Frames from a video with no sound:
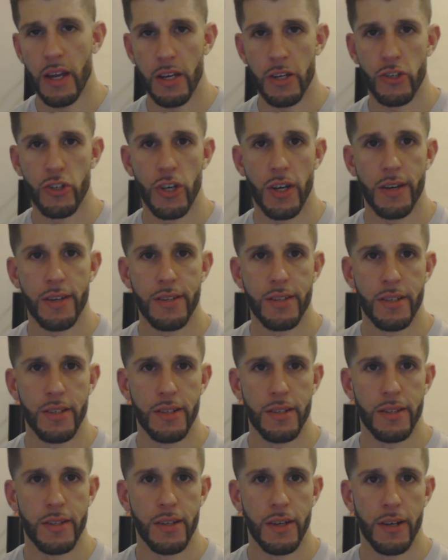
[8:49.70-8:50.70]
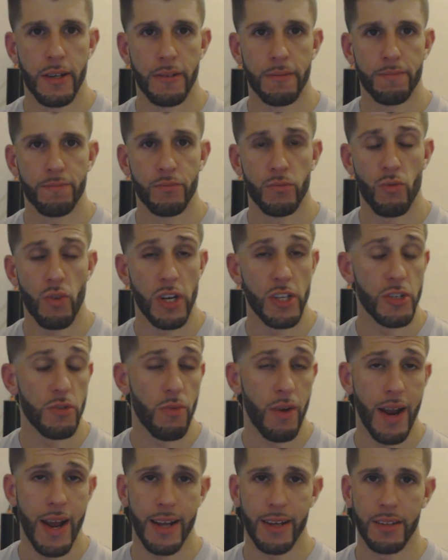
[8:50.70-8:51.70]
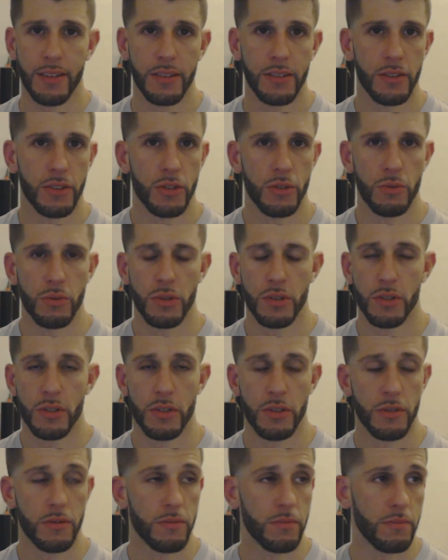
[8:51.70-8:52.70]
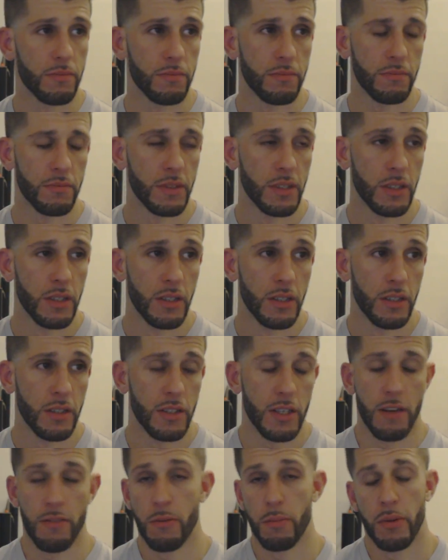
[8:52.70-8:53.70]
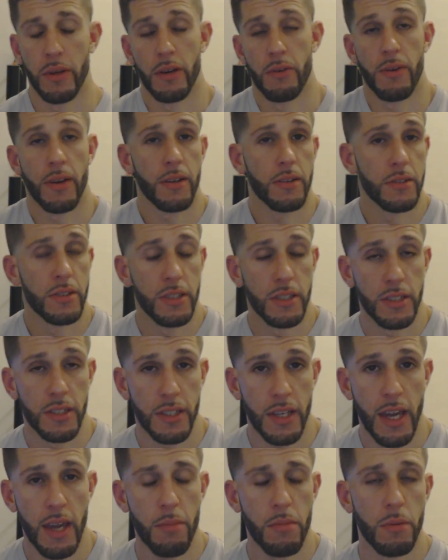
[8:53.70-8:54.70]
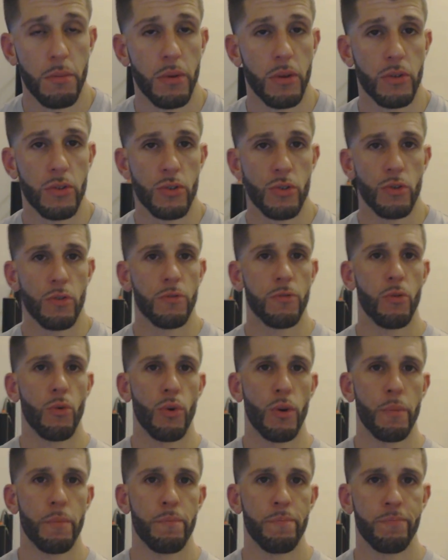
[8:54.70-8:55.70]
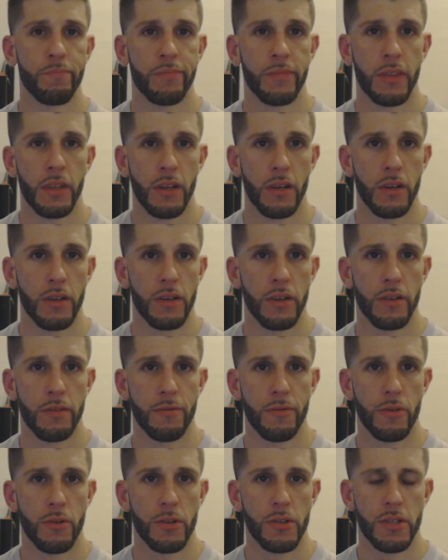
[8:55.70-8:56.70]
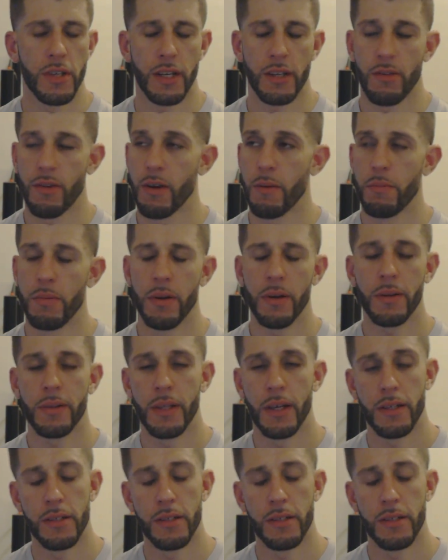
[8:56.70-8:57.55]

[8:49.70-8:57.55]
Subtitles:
kind of jettisoned Reggie Ragland, who was never played a regular season game in Bills uniform for a second-round pick.